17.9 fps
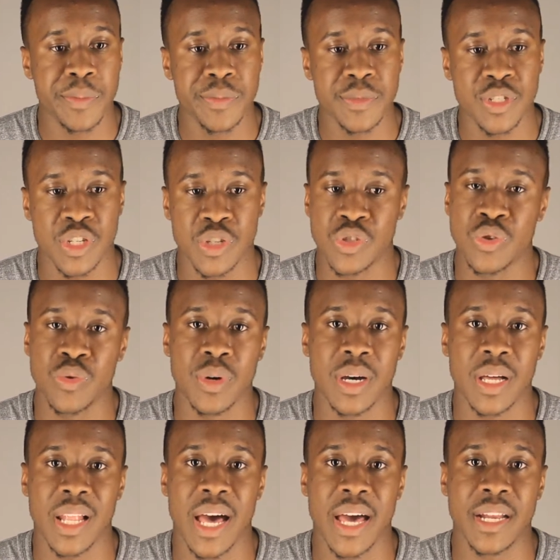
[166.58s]
just
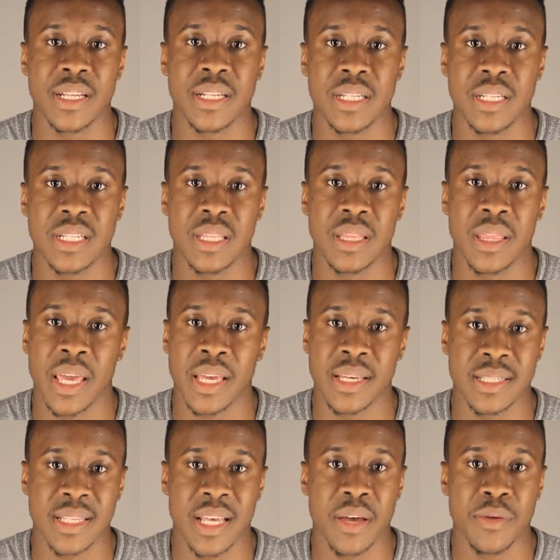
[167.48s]
doing a lot of
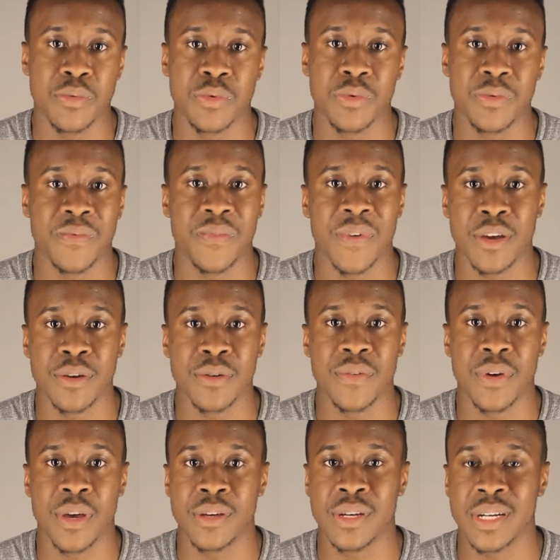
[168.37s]
things that were very,
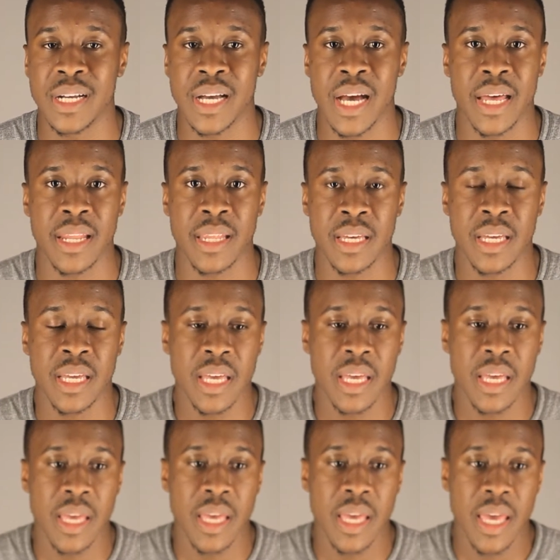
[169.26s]
very ungodly.
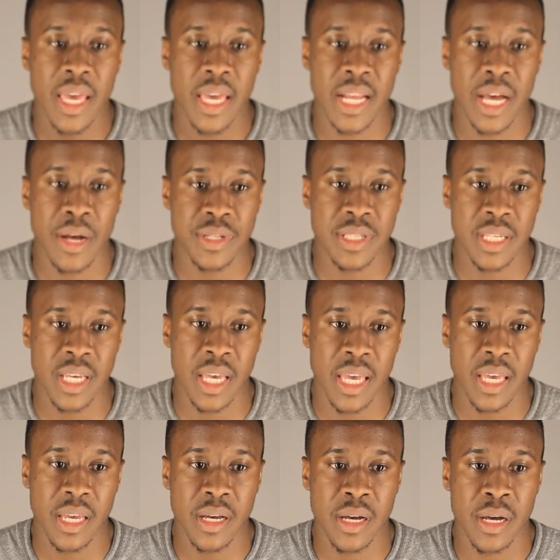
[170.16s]
And I would
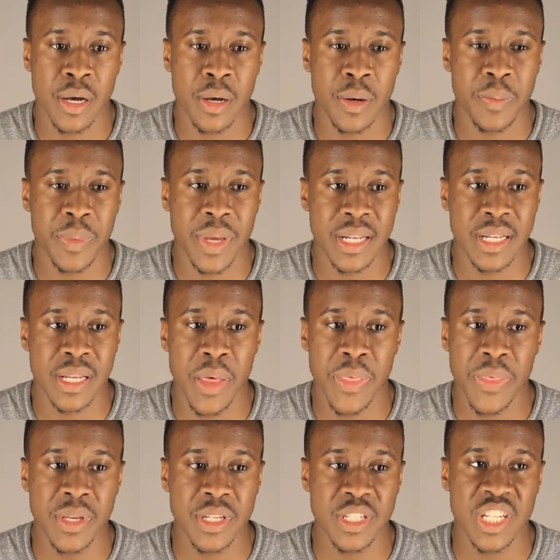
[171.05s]
say
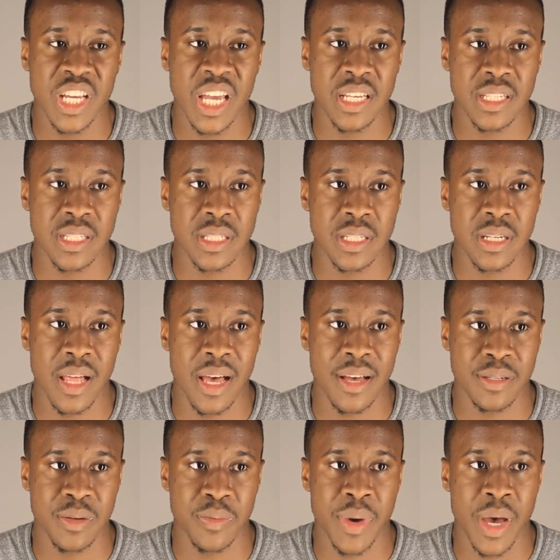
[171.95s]
nothing changed until I
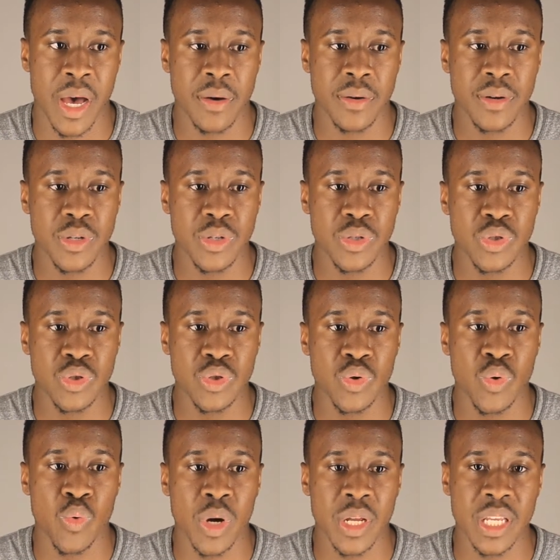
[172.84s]
was about
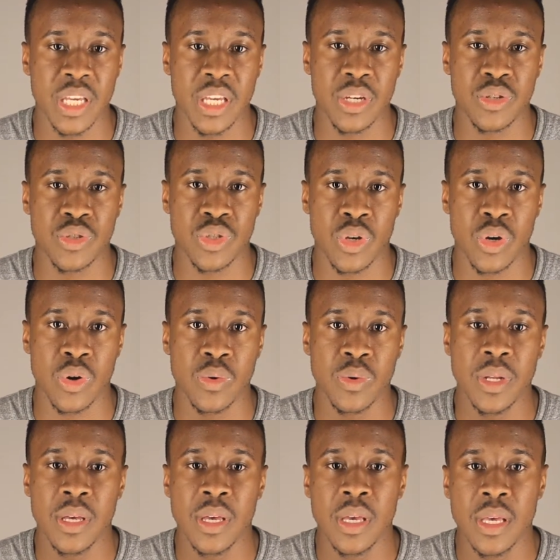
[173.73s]
20 years
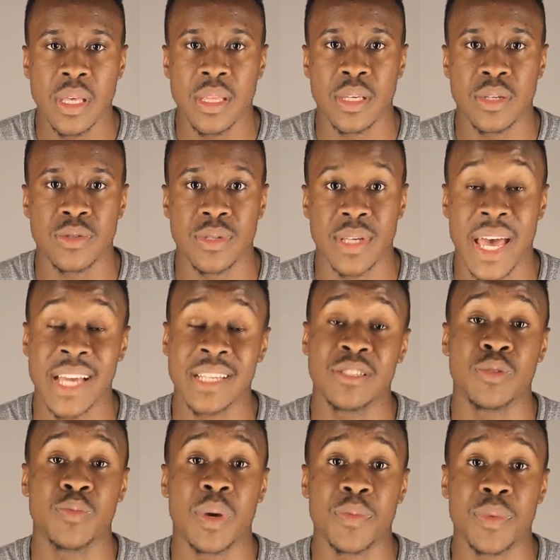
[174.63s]
old. This was, I
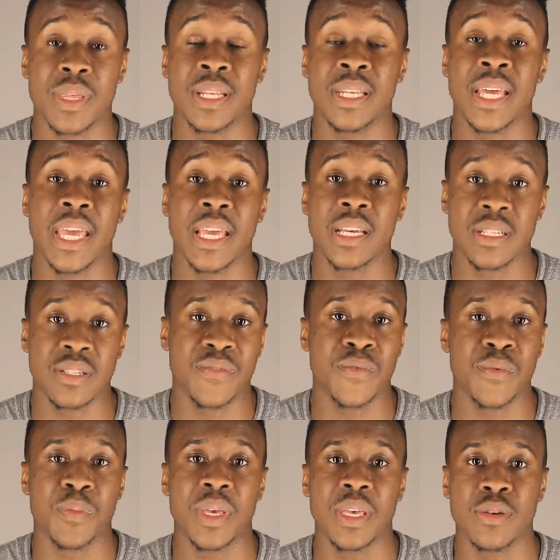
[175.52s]
actually remember the date, because
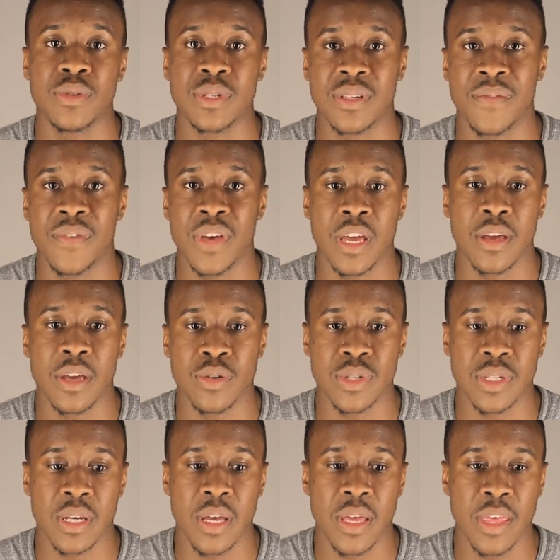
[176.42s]
for me it was a
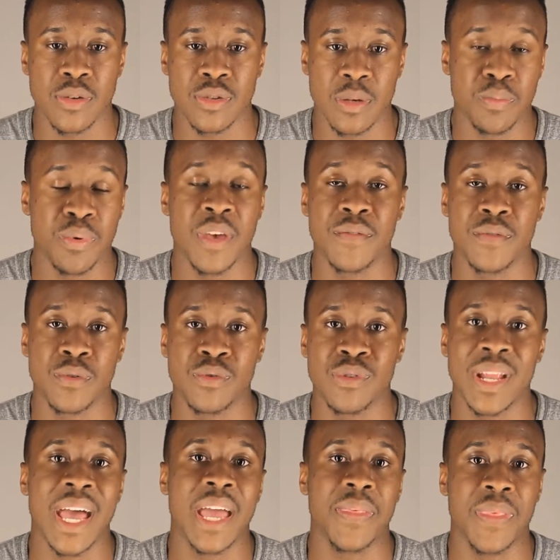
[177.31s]
pivotal
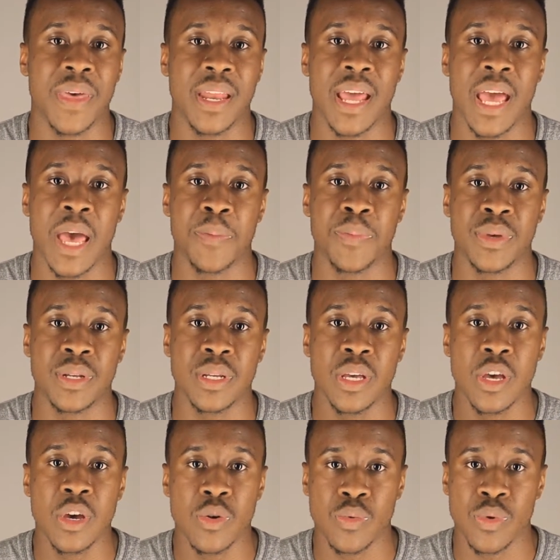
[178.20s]
night that happened
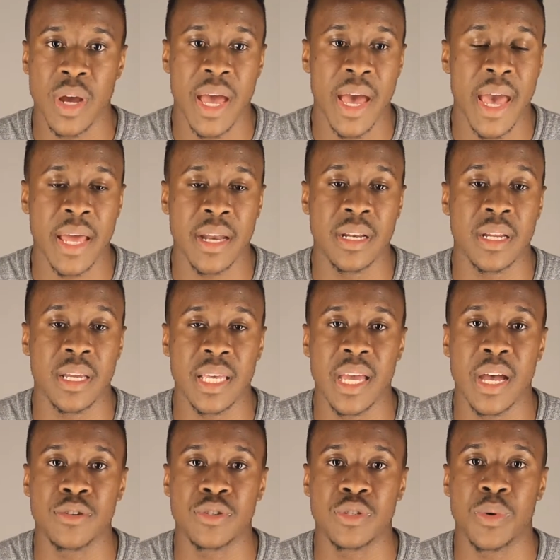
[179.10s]
where I had an
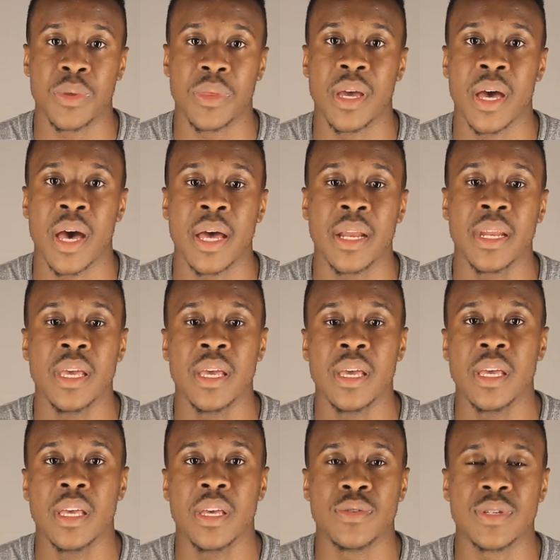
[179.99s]
encounter with God.
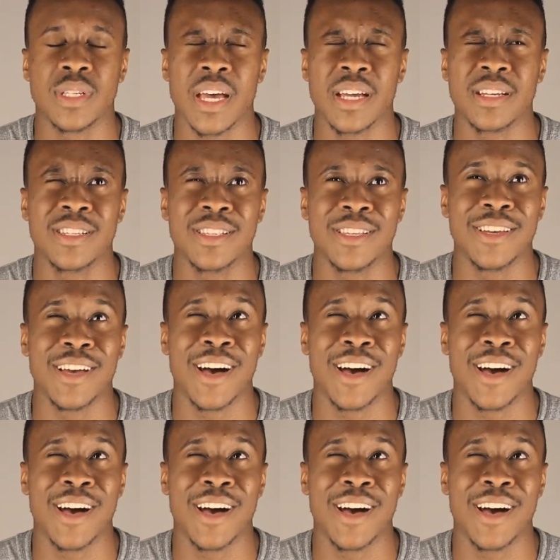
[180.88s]
It was actually